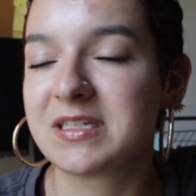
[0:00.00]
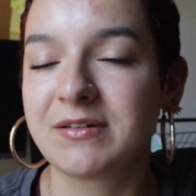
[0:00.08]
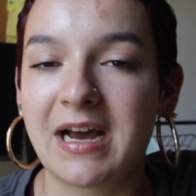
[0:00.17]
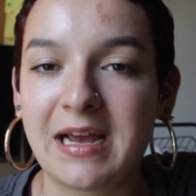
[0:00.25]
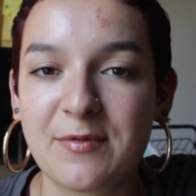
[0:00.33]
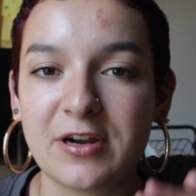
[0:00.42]
So
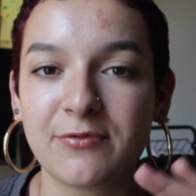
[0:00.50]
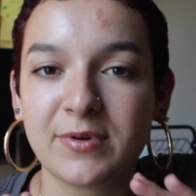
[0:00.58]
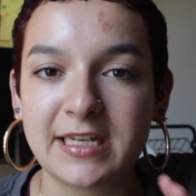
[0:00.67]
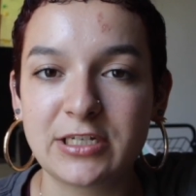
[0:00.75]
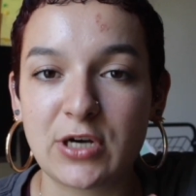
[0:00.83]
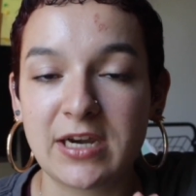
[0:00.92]
I'm going to
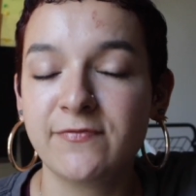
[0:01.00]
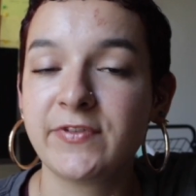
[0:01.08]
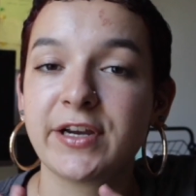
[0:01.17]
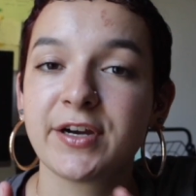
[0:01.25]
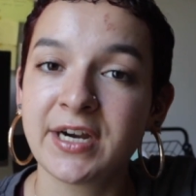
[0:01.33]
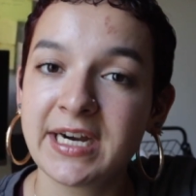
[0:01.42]
really try and
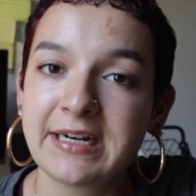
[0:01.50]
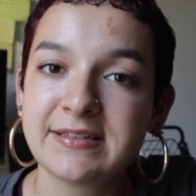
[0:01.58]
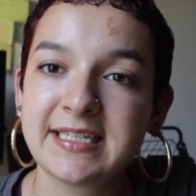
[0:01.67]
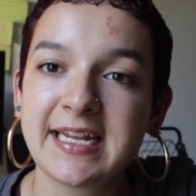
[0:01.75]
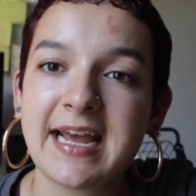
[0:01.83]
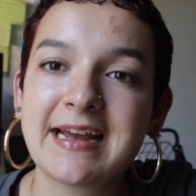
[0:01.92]
figure her
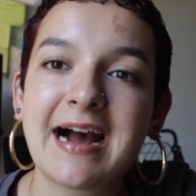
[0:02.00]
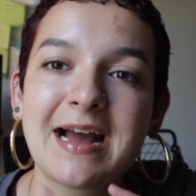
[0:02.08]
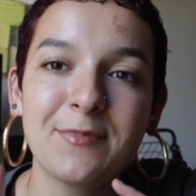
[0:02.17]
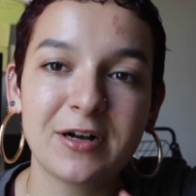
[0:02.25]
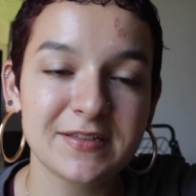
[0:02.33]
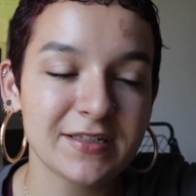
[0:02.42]
out today.
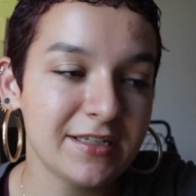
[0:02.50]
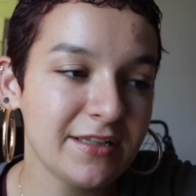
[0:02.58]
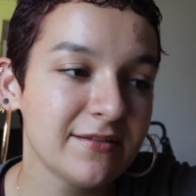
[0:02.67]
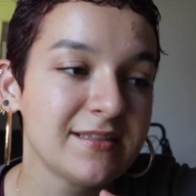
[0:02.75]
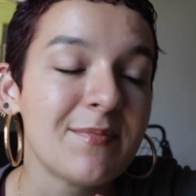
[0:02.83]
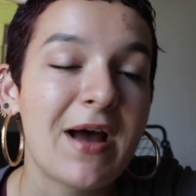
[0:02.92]
I'm also going to
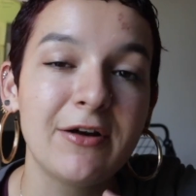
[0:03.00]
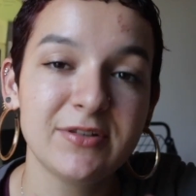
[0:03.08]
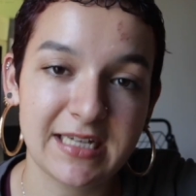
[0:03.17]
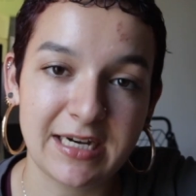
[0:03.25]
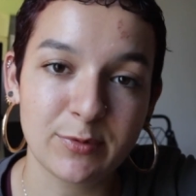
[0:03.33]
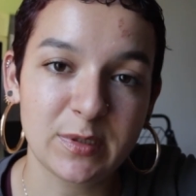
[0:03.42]
use some
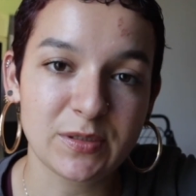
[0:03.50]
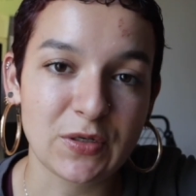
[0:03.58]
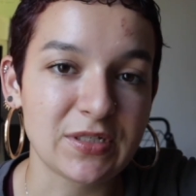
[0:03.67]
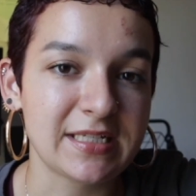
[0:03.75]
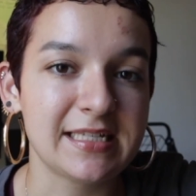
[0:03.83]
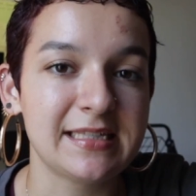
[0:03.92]
outside
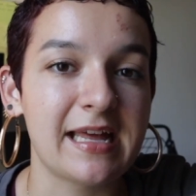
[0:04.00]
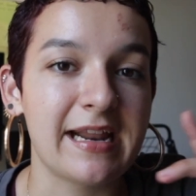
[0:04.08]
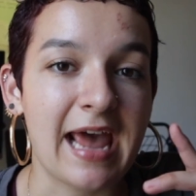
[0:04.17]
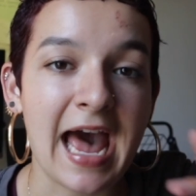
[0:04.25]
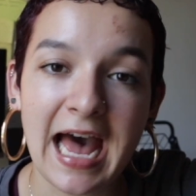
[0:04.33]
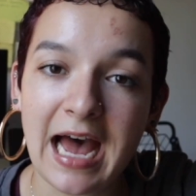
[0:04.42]
resources that
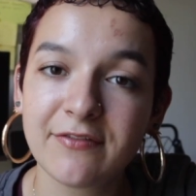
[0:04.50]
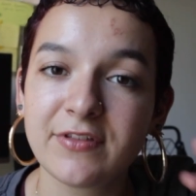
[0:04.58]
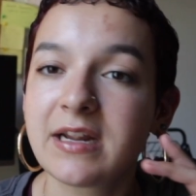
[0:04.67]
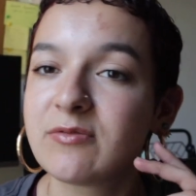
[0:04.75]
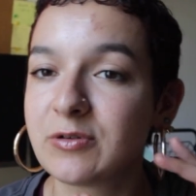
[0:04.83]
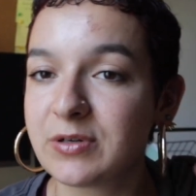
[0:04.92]
I have
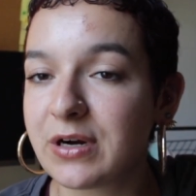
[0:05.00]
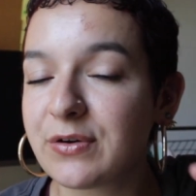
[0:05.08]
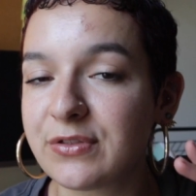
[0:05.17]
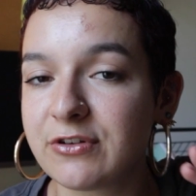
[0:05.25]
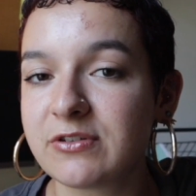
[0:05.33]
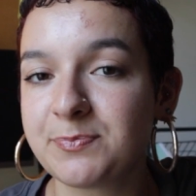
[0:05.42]
that I will go
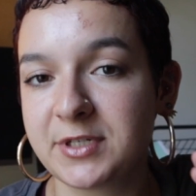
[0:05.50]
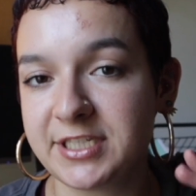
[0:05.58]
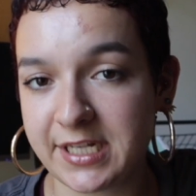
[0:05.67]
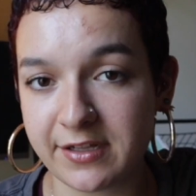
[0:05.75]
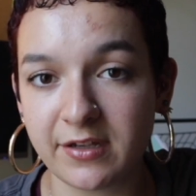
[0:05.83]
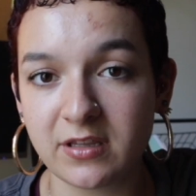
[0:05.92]
through,
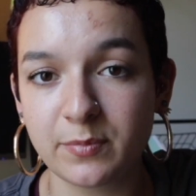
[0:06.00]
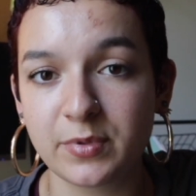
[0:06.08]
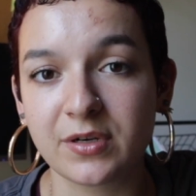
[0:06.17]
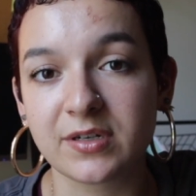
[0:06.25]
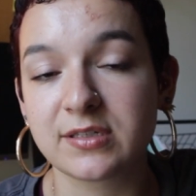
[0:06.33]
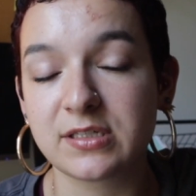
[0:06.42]
particularly the
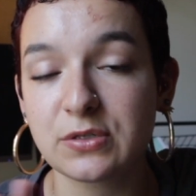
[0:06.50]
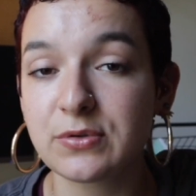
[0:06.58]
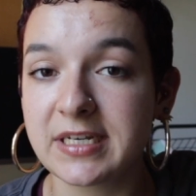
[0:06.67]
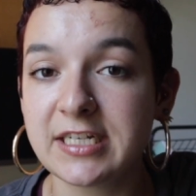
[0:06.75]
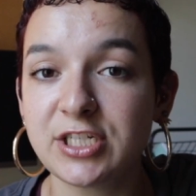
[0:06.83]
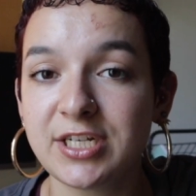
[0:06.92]
book Story
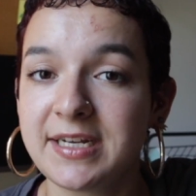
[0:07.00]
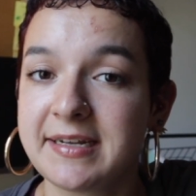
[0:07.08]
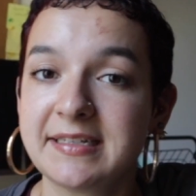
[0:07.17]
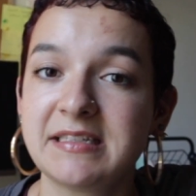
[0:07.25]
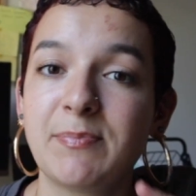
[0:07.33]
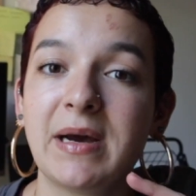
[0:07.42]

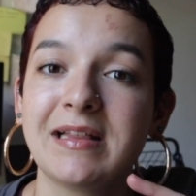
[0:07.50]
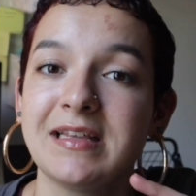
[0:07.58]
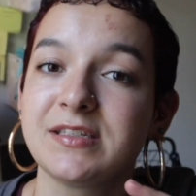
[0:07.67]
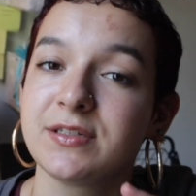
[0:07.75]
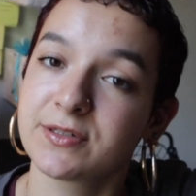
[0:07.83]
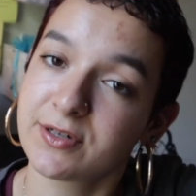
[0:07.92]
Genius by
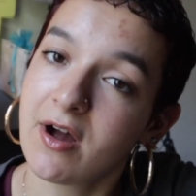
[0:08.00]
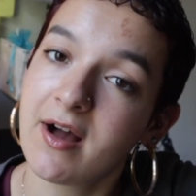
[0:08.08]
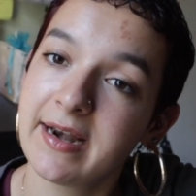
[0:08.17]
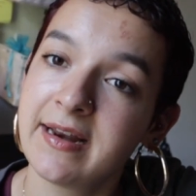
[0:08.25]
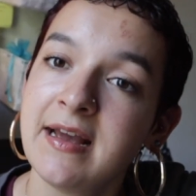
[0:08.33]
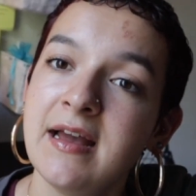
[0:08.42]
Lisa
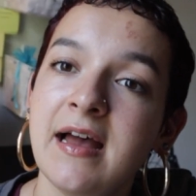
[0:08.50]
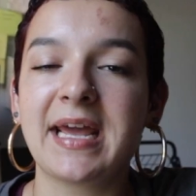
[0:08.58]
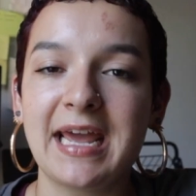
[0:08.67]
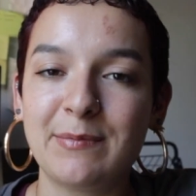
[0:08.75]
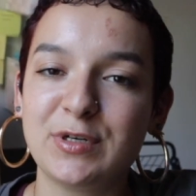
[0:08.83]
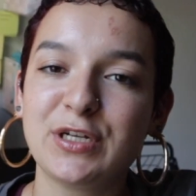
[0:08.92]
Cron, but I
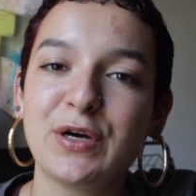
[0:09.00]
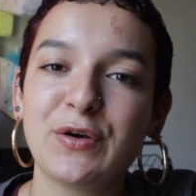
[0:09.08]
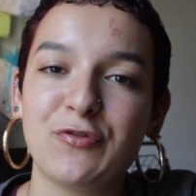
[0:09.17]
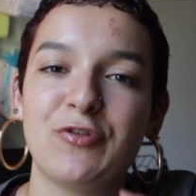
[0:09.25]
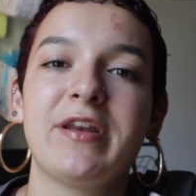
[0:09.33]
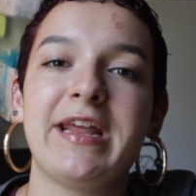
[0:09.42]
am going to go
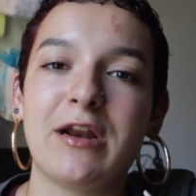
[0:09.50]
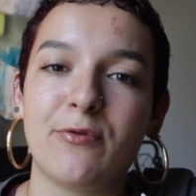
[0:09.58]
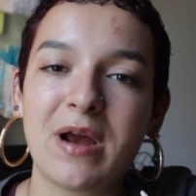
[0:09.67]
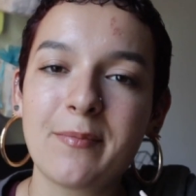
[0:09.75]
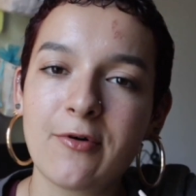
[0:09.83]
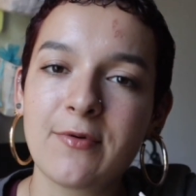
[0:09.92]
through the
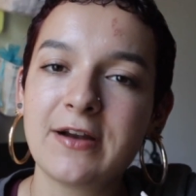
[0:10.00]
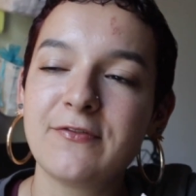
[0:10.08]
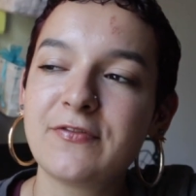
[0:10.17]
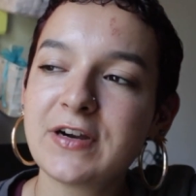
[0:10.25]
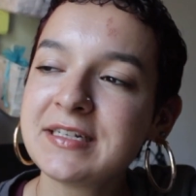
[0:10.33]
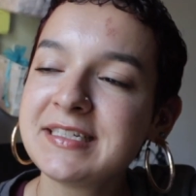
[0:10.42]
NaNoWriMo one
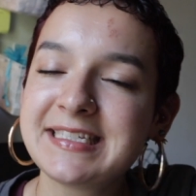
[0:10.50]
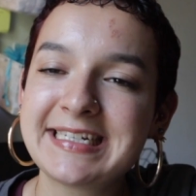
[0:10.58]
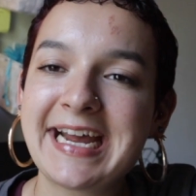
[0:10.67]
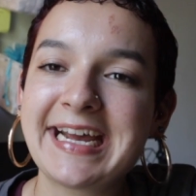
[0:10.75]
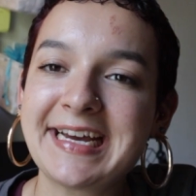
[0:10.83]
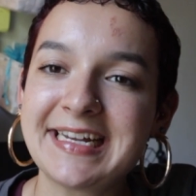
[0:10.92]

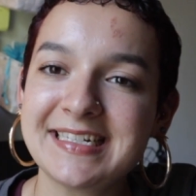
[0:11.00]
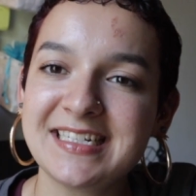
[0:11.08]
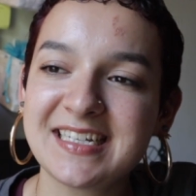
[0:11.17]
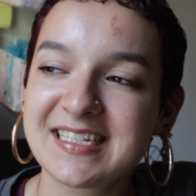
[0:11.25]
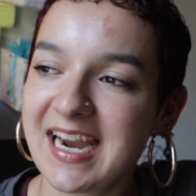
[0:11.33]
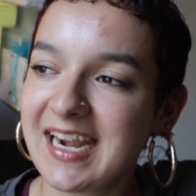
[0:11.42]
first and
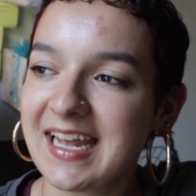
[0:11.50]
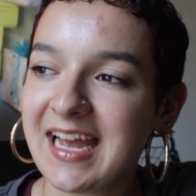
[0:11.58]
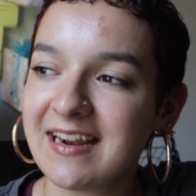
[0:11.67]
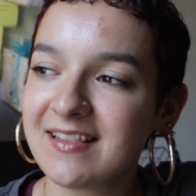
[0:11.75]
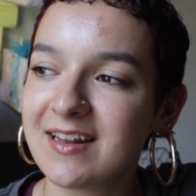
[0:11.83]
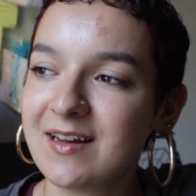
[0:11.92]
just kind of
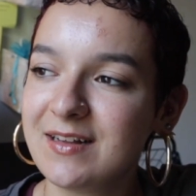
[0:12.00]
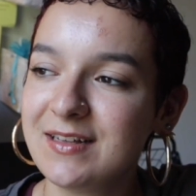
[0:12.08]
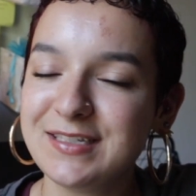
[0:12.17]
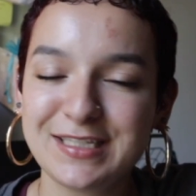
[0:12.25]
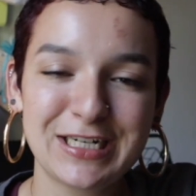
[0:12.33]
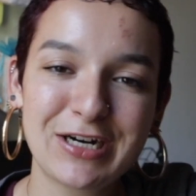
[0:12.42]
get a little
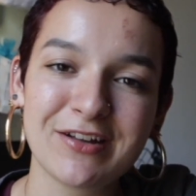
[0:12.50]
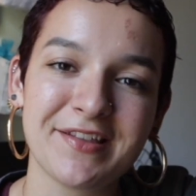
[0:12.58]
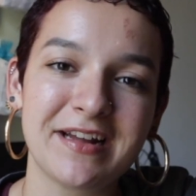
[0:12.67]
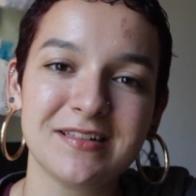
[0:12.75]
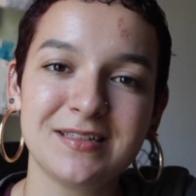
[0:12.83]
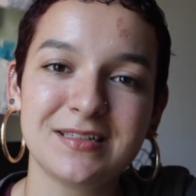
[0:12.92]
start on
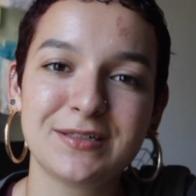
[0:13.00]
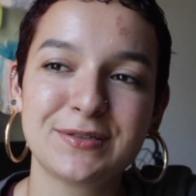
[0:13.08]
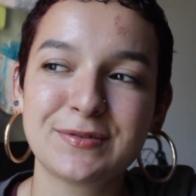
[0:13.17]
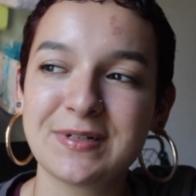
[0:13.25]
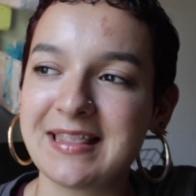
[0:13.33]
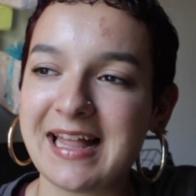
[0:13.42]
that.
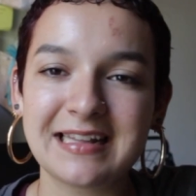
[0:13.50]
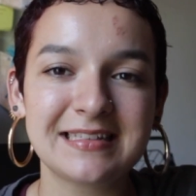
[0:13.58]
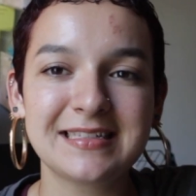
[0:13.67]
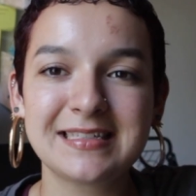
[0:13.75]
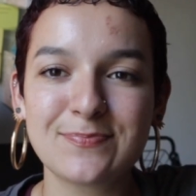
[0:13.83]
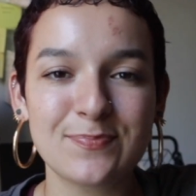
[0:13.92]
So
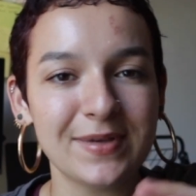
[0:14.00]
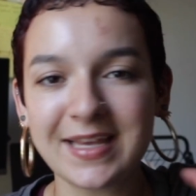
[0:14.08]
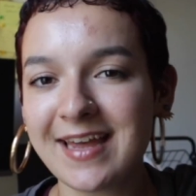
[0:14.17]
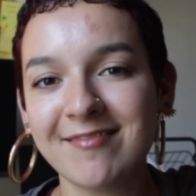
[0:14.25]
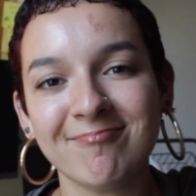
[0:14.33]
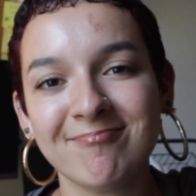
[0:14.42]
let's begin.